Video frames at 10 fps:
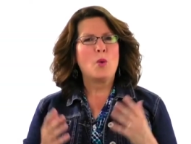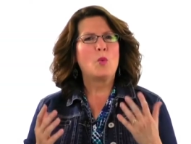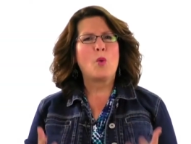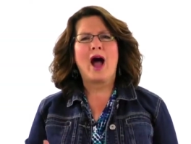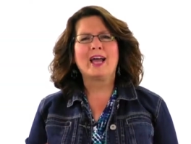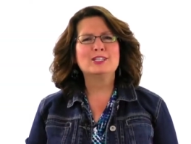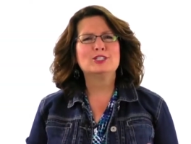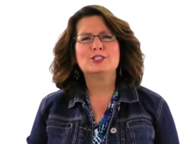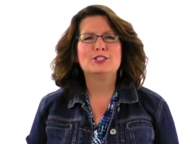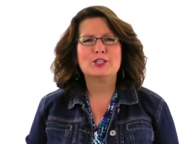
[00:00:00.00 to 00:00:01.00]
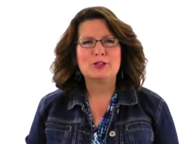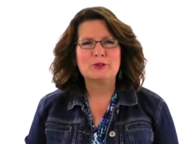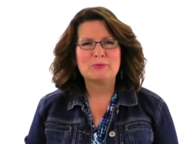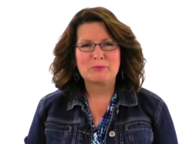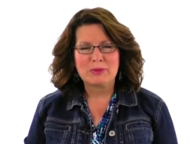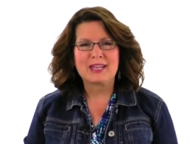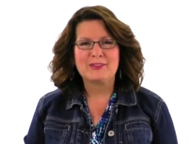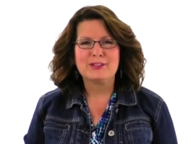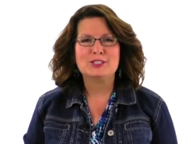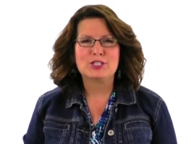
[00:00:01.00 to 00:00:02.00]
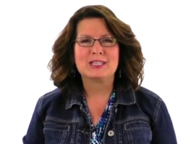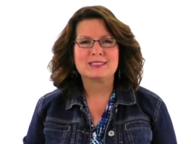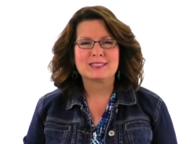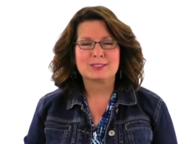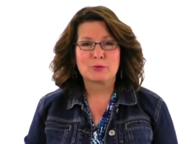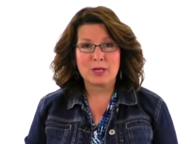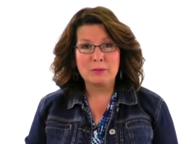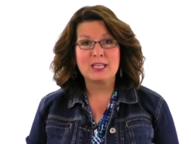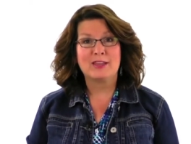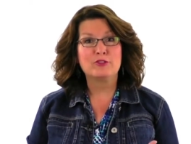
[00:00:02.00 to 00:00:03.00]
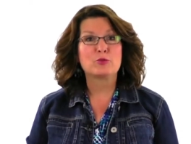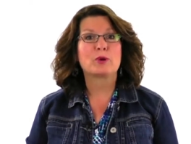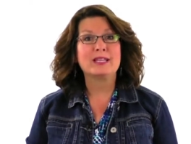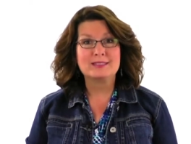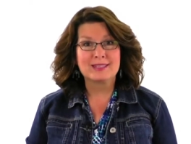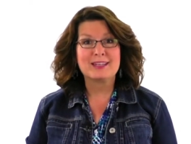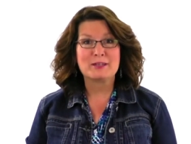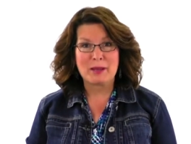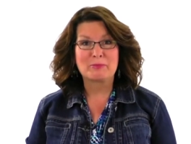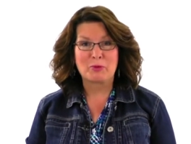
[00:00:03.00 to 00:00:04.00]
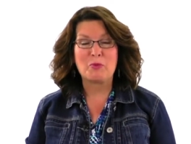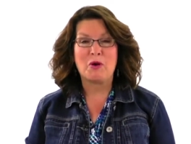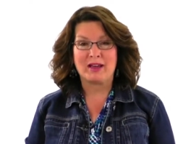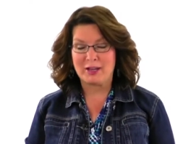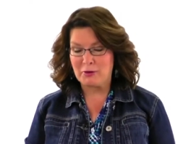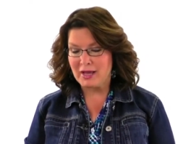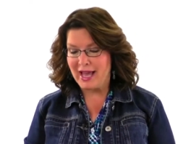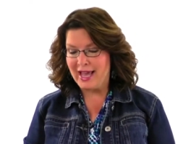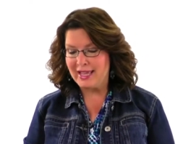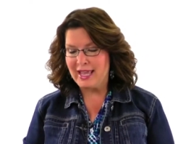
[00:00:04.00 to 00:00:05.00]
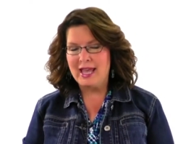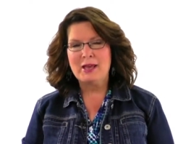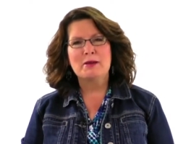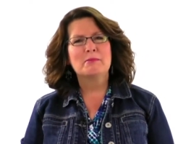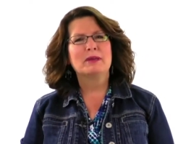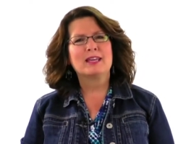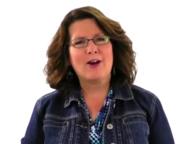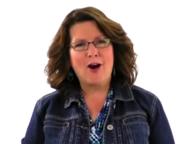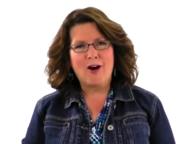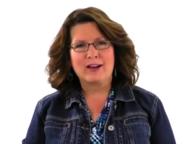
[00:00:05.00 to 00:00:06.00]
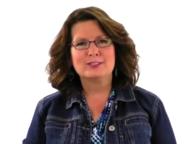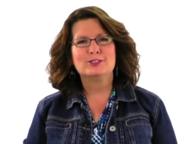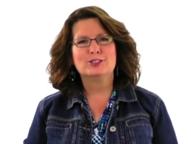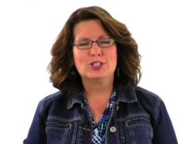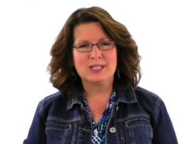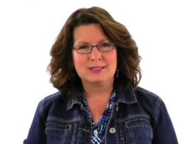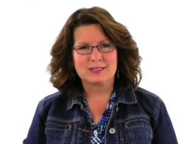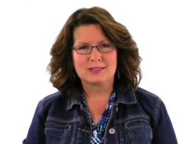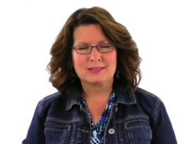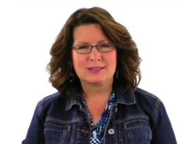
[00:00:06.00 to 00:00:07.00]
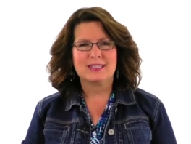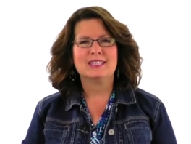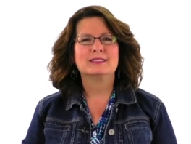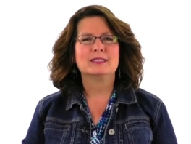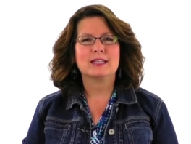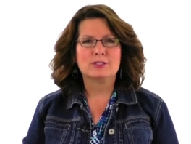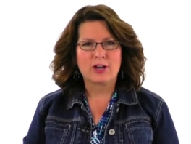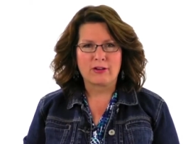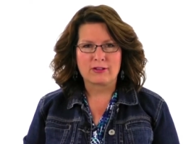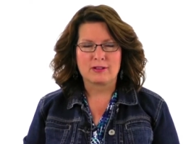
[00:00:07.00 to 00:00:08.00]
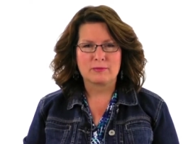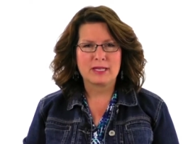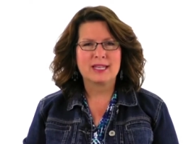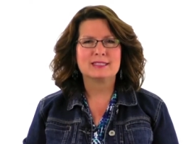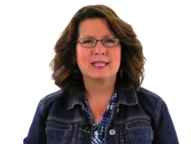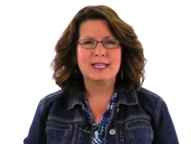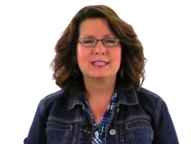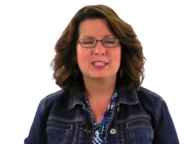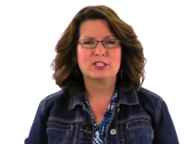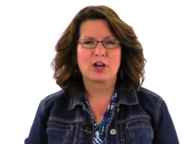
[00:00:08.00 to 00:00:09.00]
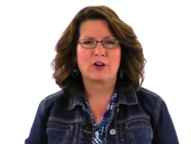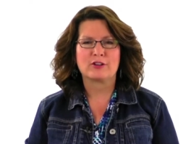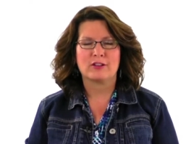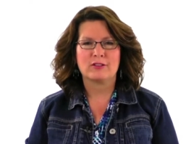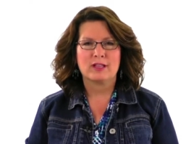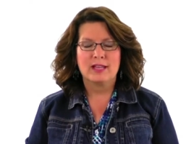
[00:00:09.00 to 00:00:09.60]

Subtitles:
Why should you believe in Jesus? Well, let me give you reason number one, okay? Because Jesus is eternal. Because He is eternal.